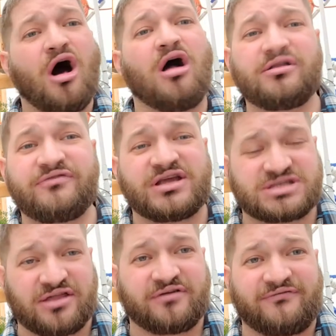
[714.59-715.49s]
all of
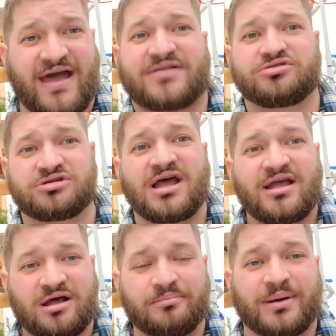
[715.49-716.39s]
these other factors
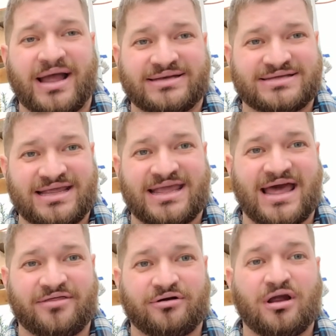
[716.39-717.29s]
combined
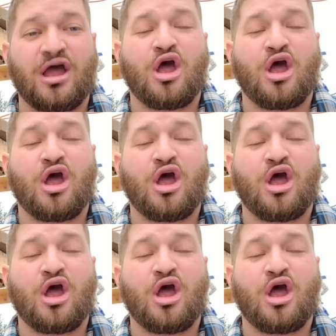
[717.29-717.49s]
together.